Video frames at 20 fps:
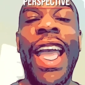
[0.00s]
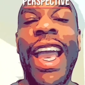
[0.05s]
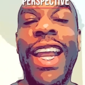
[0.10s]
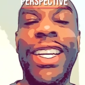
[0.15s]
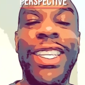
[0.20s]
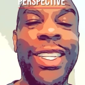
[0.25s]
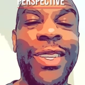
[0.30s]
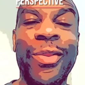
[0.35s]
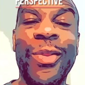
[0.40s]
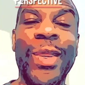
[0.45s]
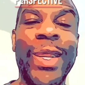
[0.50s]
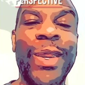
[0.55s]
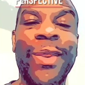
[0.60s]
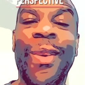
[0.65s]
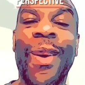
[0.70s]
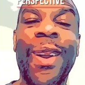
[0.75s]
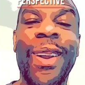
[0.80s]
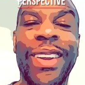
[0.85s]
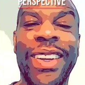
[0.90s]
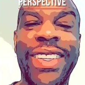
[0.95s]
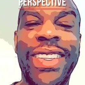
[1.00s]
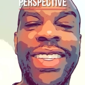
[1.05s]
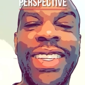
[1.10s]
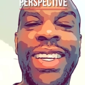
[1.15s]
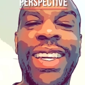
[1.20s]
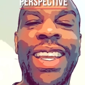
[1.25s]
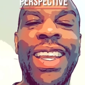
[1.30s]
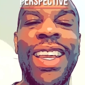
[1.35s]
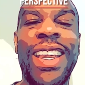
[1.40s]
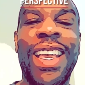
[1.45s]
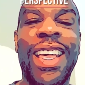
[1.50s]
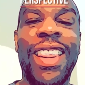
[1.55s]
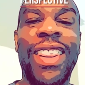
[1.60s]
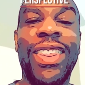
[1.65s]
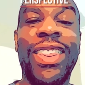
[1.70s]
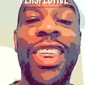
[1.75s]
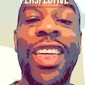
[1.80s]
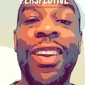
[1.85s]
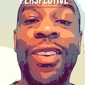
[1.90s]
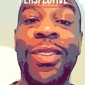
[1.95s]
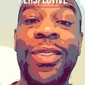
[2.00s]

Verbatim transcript: actually really works. There,